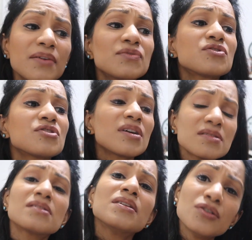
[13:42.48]
have
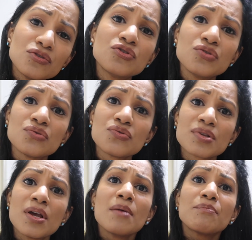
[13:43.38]
trust
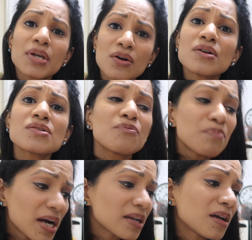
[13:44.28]
issues because of
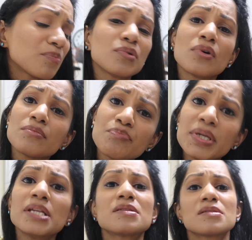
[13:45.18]
pineapple on
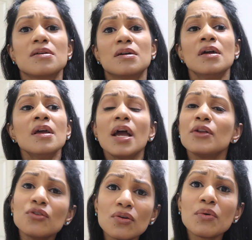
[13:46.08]
pizza.
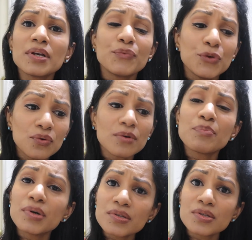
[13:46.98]
And you know what? If you're
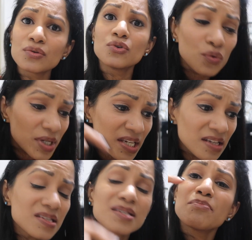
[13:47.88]
a person who
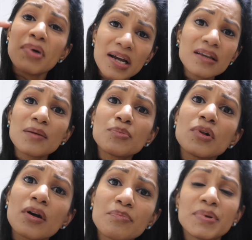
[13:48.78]
eats pineapple
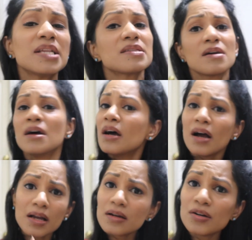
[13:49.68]
on pizza,
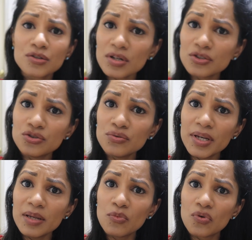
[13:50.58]
I can't trust you
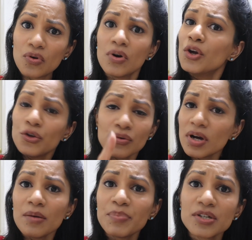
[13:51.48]
anymore. You
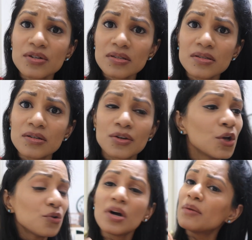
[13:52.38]
can't be trusted.
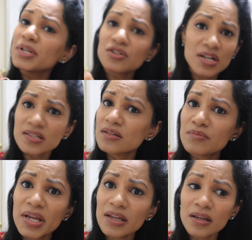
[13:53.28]
You can't be
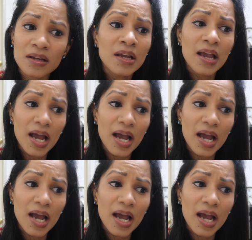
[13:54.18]
trusted making